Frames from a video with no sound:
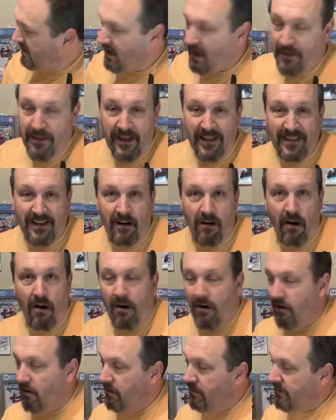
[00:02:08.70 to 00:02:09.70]
I think they're
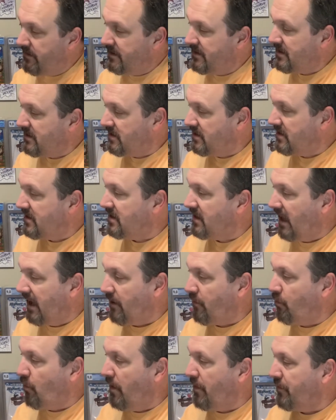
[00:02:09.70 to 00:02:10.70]
all like
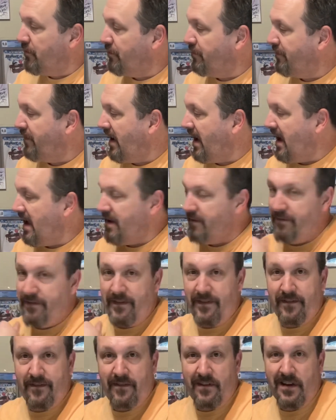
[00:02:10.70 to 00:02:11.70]
one through five,
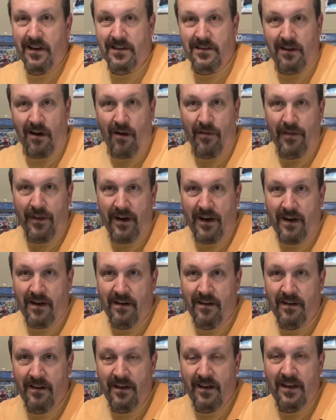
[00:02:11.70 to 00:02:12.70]
and it's all the
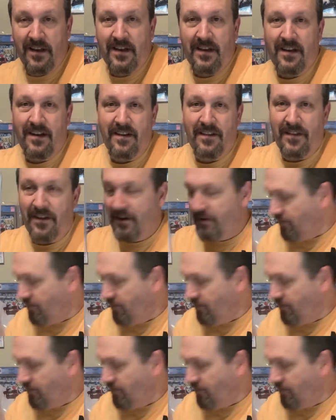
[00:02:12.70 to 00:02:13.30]
the